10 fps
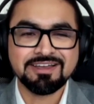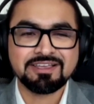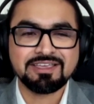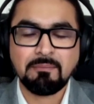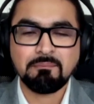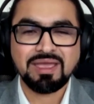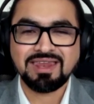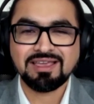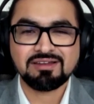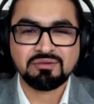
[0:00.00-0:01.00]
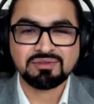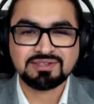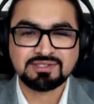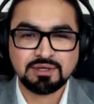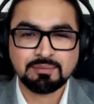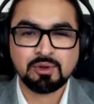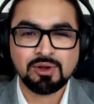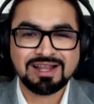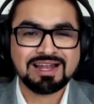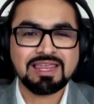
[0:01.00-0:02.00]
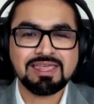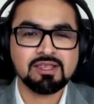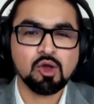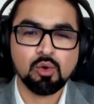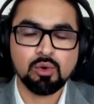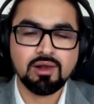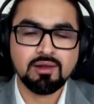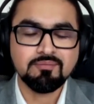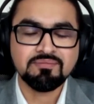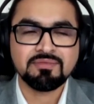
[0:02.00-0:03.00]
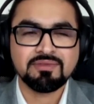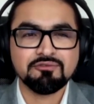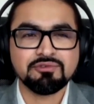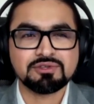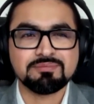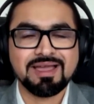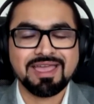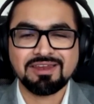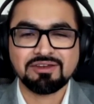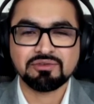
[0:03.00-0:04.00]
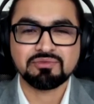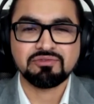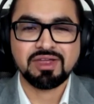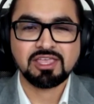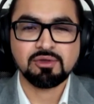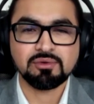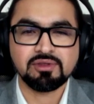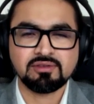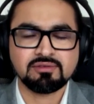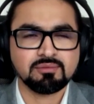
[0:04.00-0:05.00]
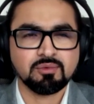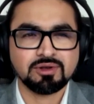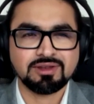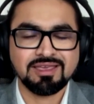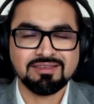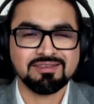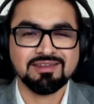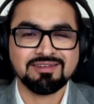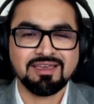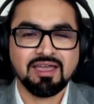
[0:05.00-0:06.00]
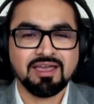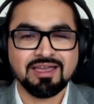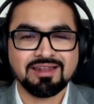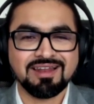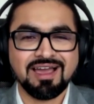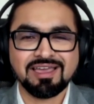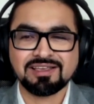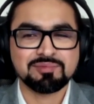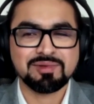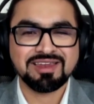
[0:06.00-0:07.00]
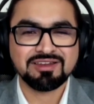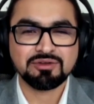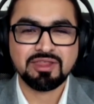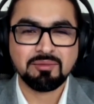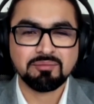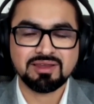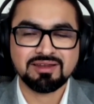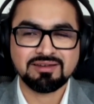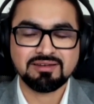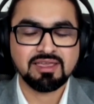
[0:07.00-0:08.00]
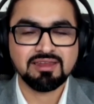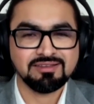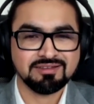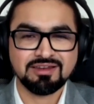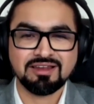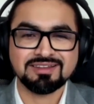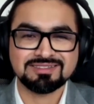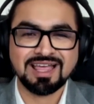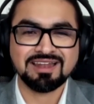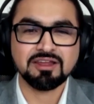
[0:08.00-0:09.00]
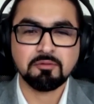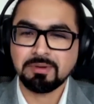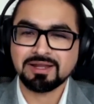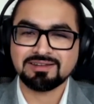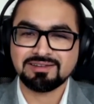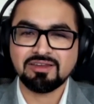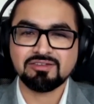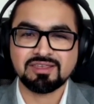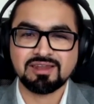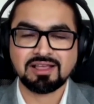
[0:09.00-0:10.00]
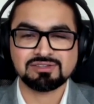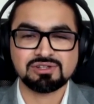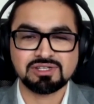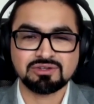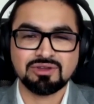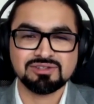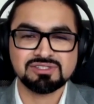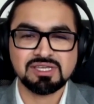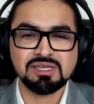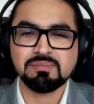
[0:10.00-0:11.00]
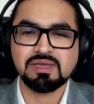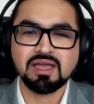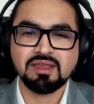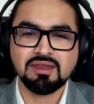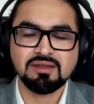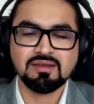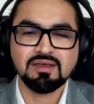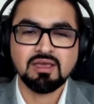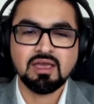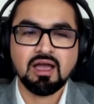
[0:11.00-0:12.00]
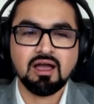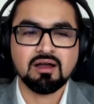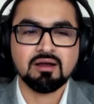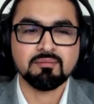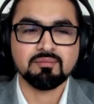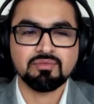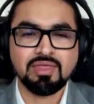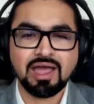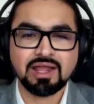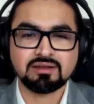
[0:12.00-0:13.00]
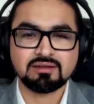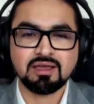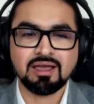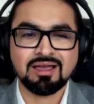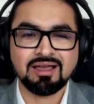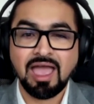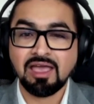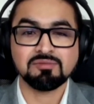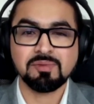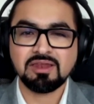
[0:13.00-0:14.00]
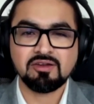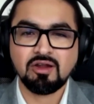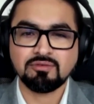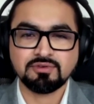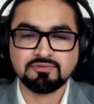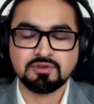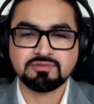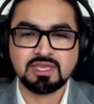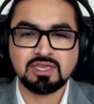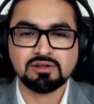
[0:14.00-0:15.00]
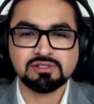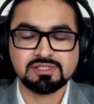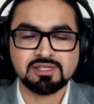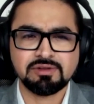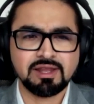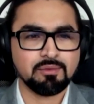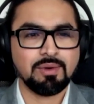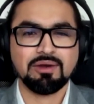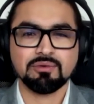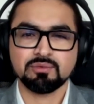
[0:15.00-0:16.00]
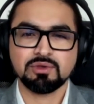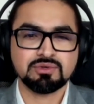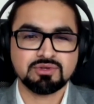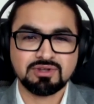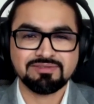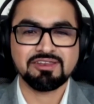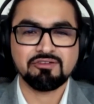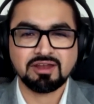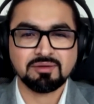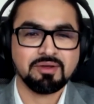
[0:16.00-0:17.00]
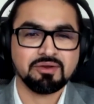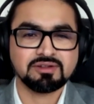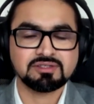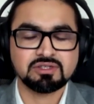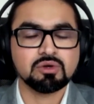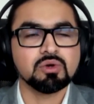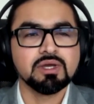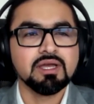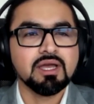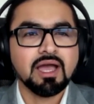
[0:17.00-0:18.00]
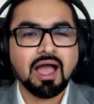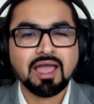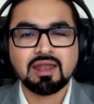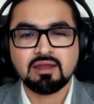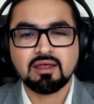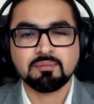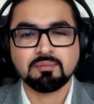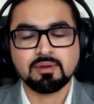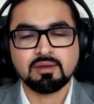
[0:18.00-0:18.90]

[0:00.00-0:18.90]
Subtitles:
campaigning around this term called clean coal, which my editors were very curious, what is it? And I explained it to them that he doesn't understand it, but there is an actual technology behind it that has been around for 50 years. And they were like, wow, you should definitely write about it. So I ended up